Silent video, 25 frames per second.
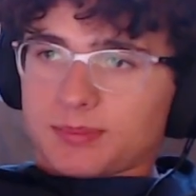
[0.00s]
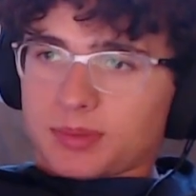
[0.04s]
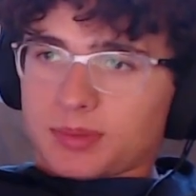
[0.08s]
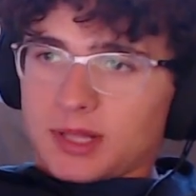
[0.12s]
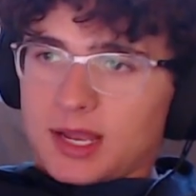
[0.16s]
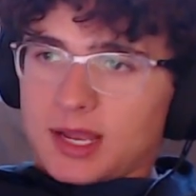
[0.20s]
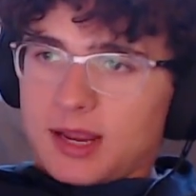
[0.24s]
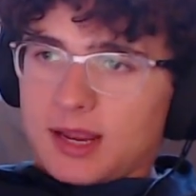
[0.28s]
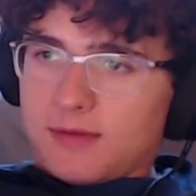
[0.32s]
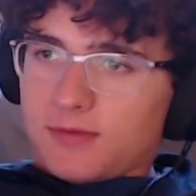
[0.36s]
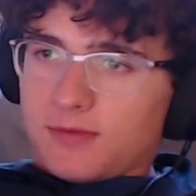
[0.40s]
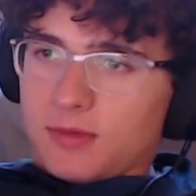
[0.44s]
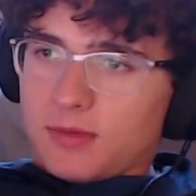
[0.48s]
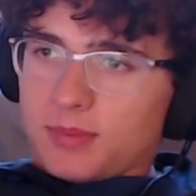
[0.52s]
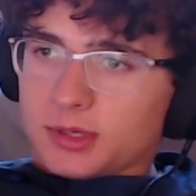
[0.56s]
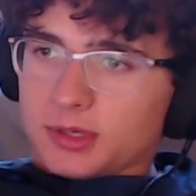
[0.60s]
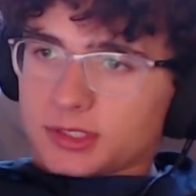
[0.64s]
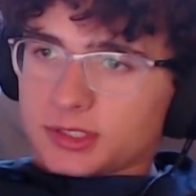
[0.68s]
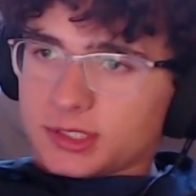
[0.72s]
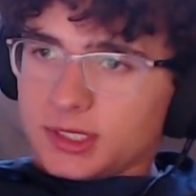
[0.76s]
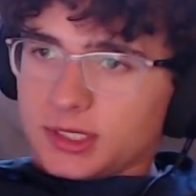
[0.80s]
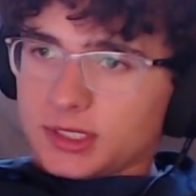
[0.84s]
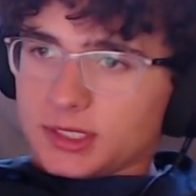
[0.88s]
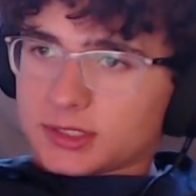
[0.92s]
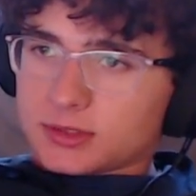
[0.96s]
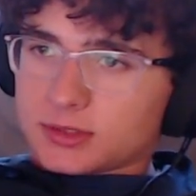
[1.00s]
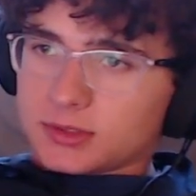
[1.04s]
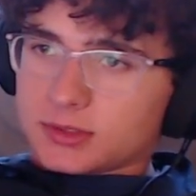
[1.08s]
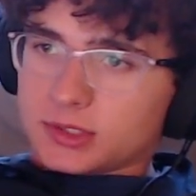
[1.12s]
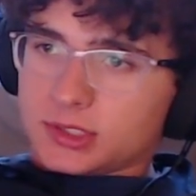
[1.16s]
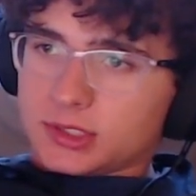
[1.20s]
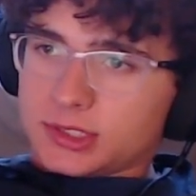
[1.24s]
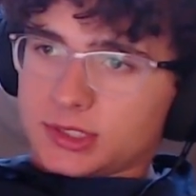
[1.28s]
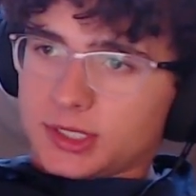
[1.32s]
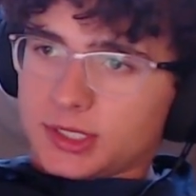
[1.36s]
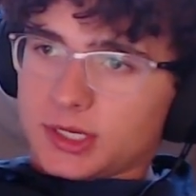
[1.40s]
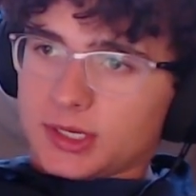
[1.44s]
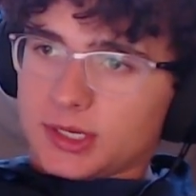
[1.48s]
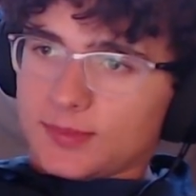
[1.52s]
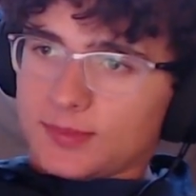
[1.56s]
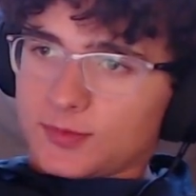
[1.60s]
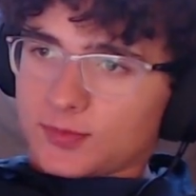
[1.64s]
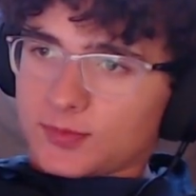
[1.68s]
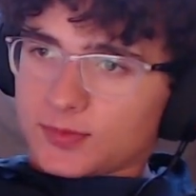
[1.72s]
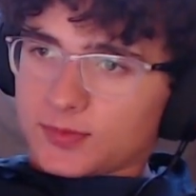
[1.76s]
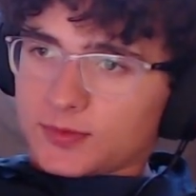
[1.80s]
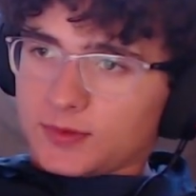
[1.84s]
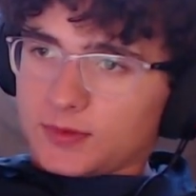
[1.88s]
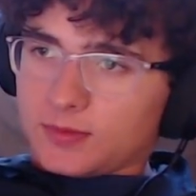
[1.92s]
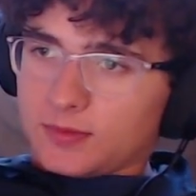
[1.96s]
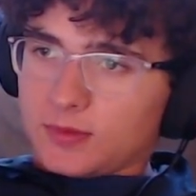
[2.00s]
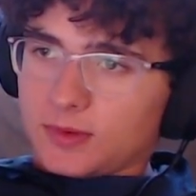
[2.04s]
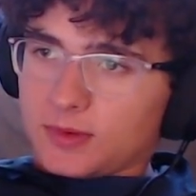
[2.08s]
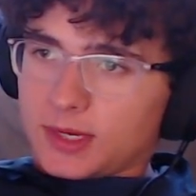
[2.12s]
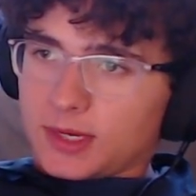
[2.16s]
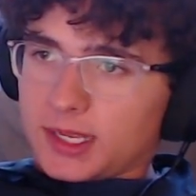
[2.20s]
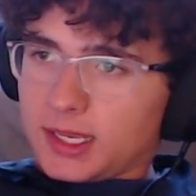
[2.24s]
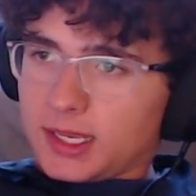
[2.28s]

applied for a bunch of internships. See what we'll